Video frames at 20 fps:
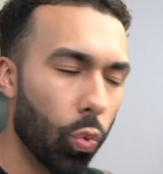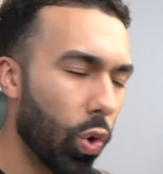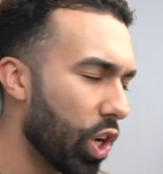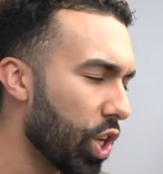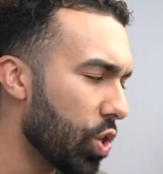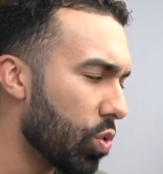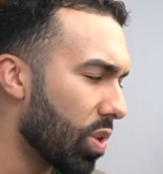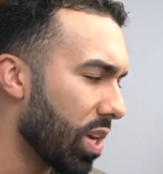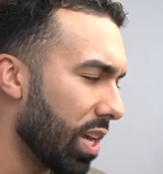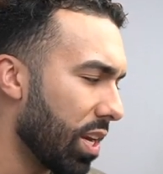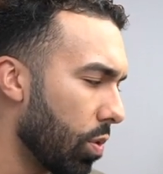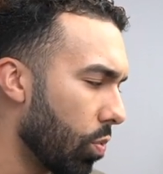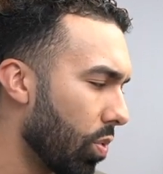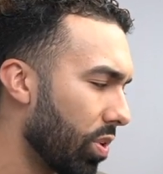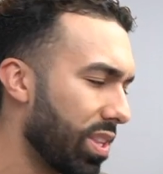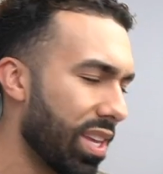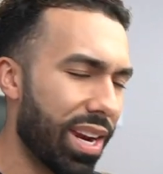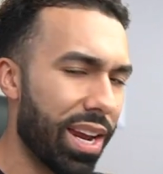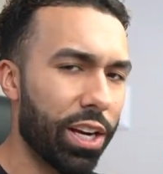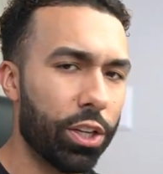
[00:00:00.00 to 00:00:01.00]
What are you getting
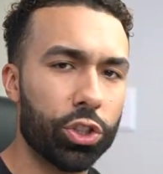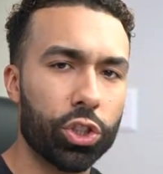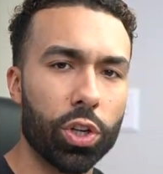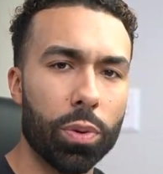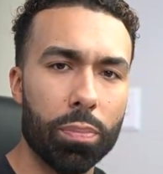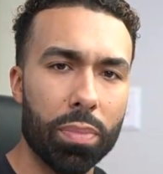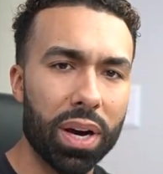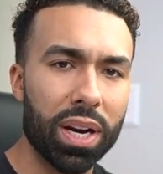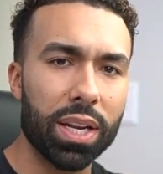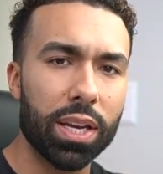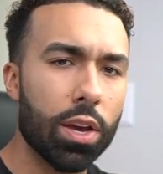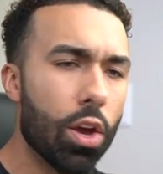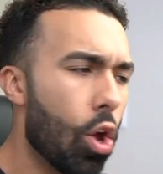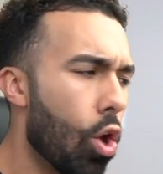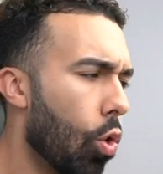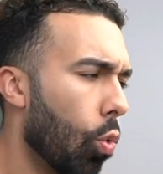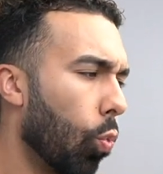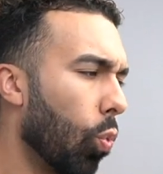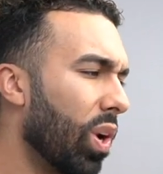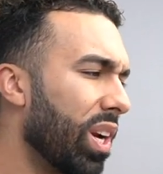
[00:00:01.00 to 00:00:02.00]
with that extra money?
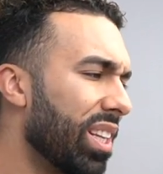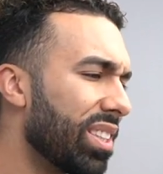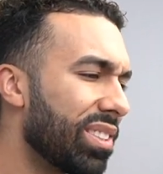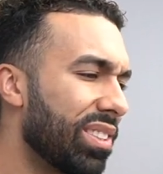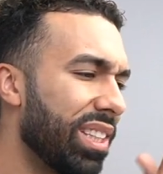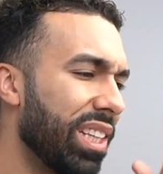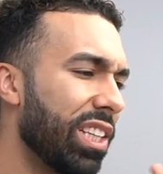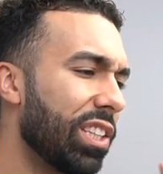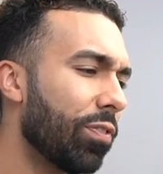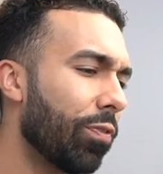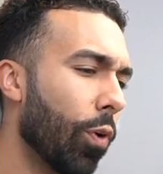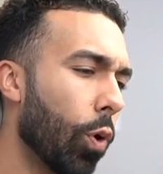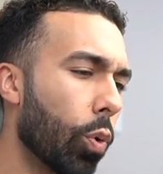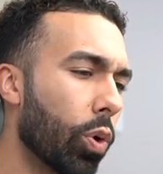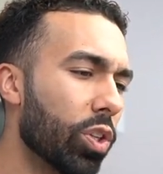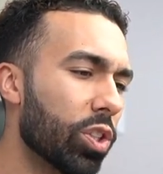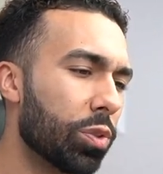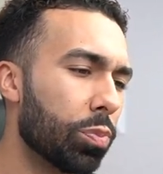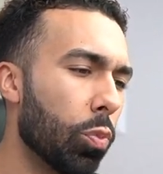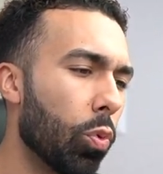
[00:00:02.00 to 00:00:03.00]
What is
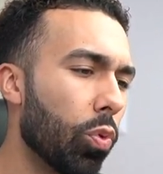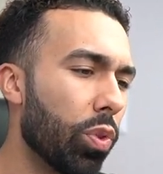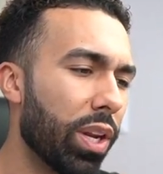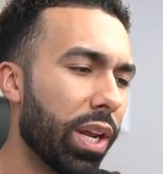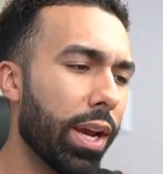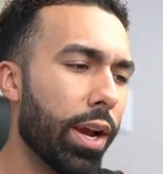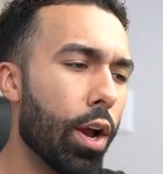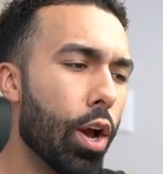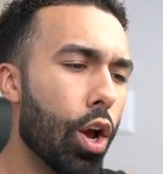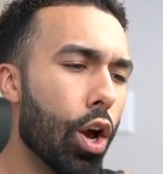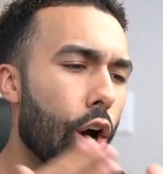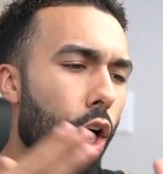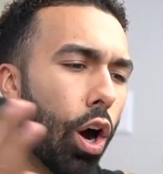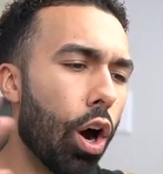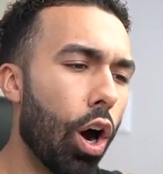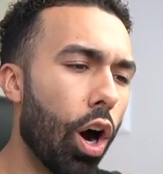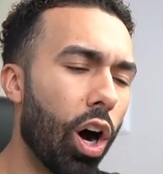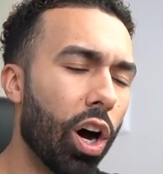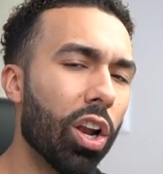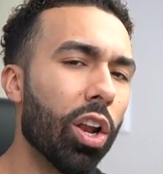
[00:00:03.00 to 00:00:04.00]
defocus smoothing
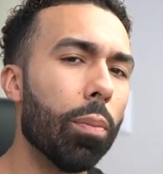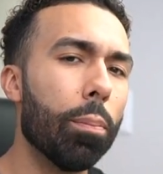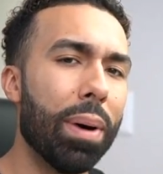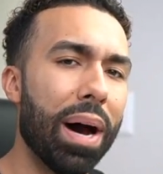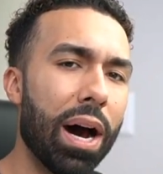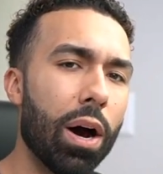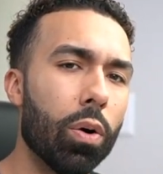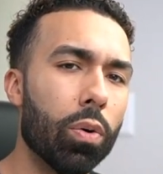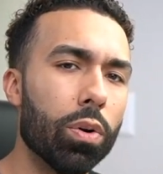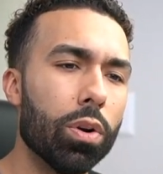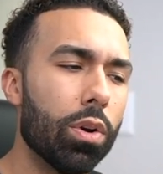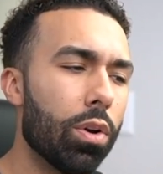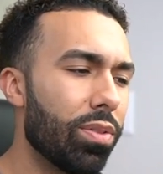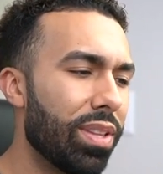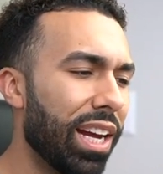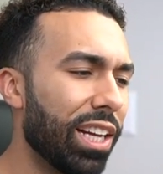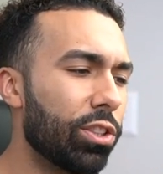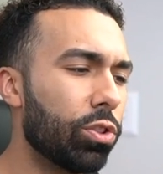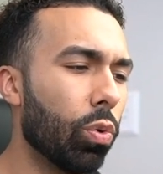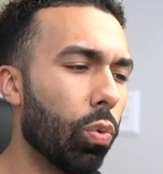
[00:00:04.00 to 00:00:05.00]
all about?
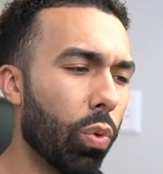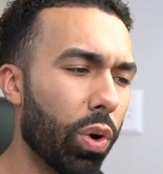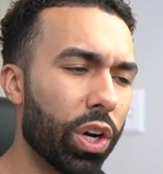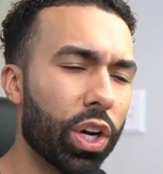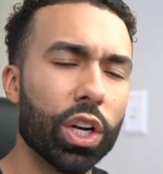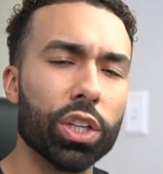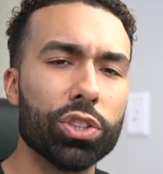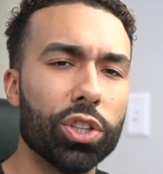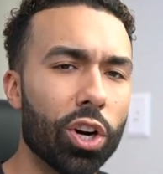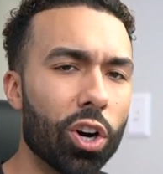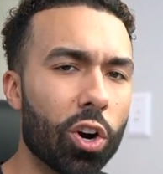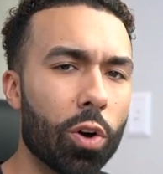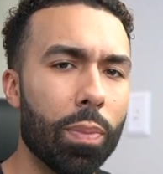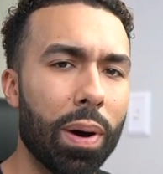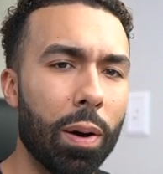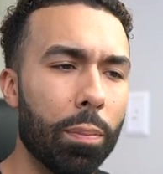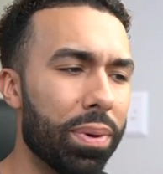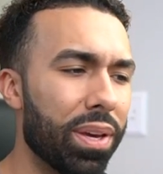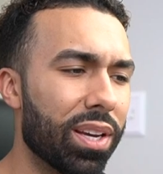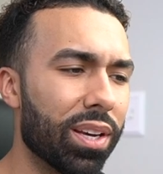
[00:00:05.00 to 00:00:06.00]
That's what we're gonna talk
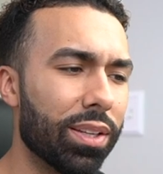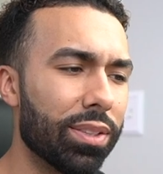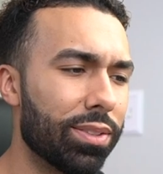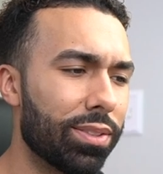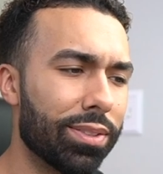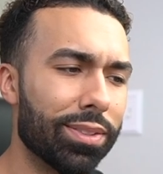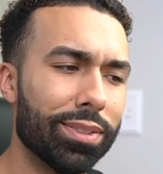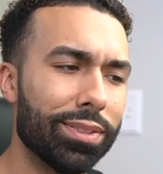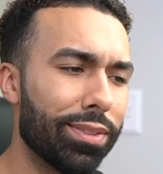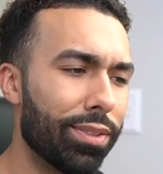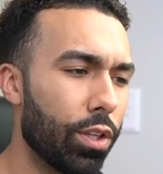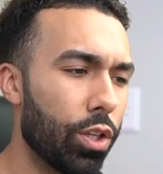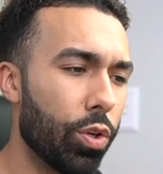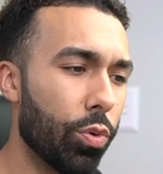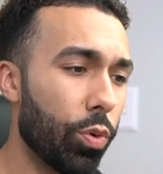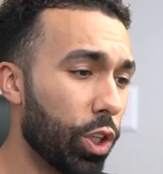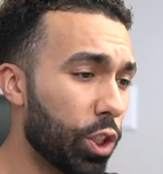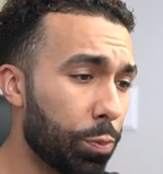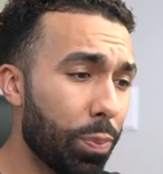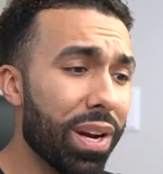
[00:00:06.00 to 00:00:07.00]
about because
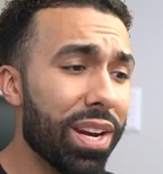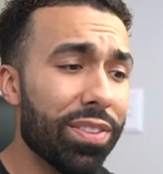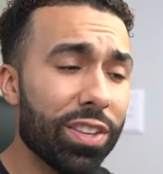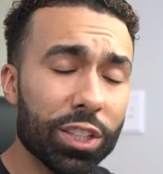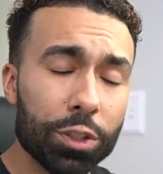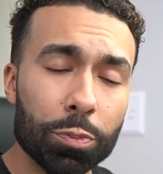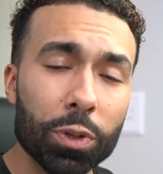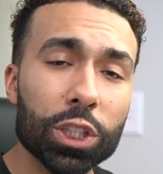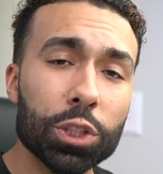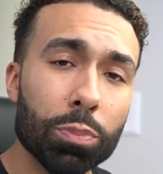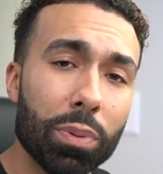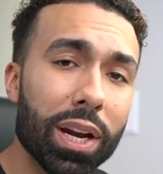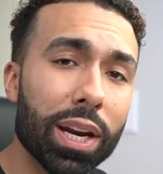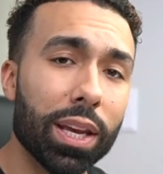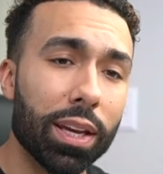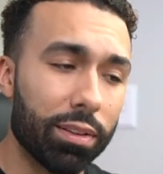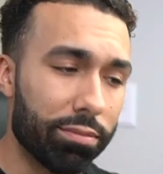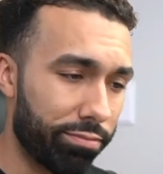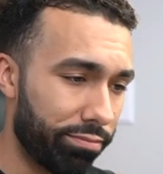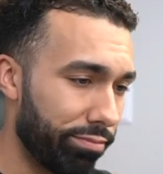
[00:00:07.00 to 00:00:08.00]
you're spending this much
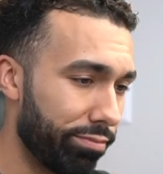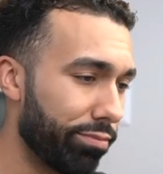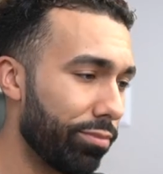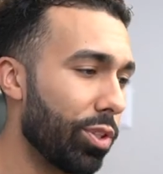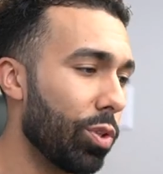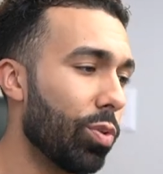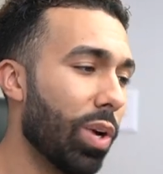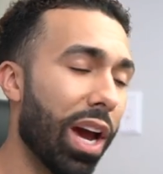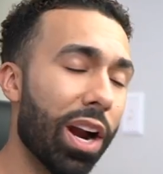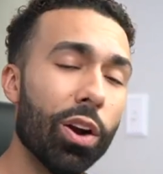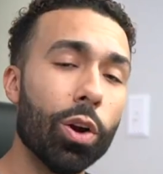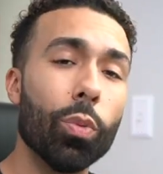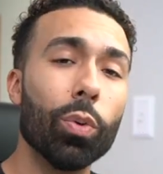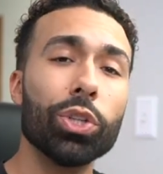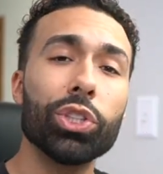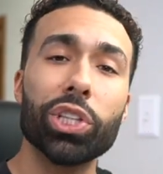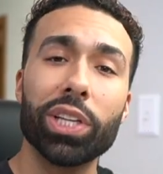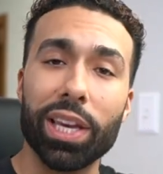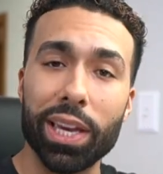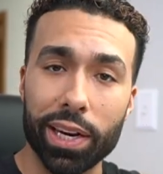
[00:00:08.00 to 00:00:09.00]
money. You gotta know
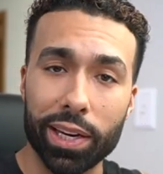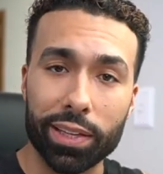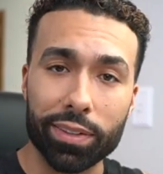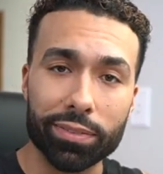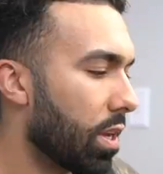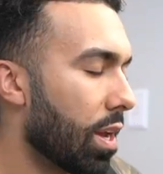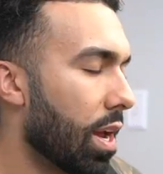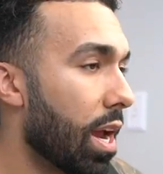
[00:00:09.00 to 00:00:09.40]
what you're getting.